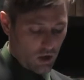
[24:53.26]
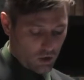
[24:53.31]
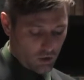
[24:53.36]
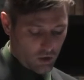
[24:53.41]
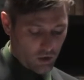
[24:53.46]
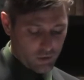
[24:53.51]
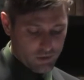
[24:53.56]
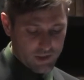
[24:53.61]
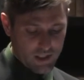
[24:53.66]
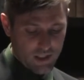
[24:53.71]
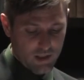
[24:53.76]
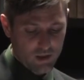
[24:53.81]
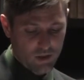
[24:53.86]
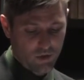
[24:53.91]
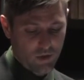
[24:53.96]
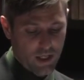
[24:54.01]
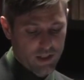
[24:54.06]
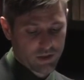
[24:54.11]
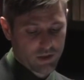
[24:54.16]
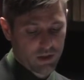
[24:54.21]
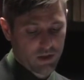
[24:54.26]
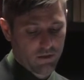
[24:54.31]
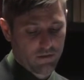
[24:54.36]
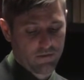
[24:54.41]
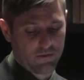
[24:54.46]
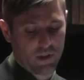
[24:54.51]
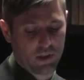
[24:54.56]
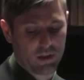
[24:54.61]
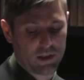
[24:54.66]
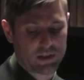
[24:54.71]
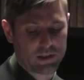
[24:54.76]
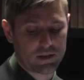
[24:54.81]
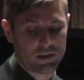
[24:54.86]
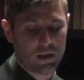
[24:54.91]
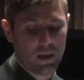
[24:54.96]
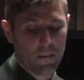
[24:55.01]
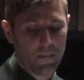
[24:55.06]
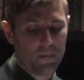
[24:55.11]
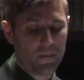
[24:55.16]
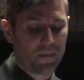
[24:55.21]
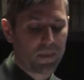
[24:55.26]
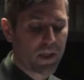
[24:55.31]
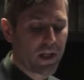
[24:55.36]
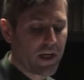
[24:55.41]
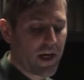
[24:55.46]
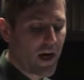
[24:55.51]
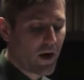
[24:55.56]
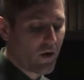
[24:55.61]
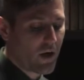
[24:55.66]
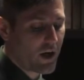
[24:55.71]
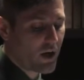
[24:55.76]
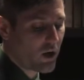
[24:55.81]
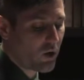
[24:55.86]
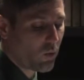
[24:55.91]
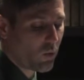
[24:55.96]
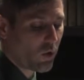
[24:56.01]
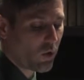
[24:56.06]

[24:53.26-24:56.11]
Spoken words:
Closing the legend of Phyllis, the narrator